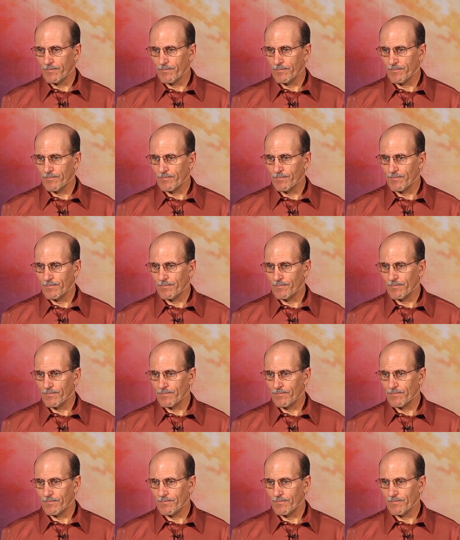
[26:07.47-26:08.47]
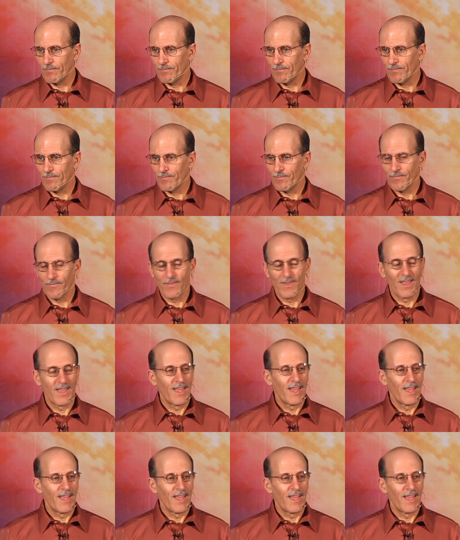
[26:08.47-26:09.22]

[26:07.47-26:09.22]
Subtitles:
No one is speaking in this clip.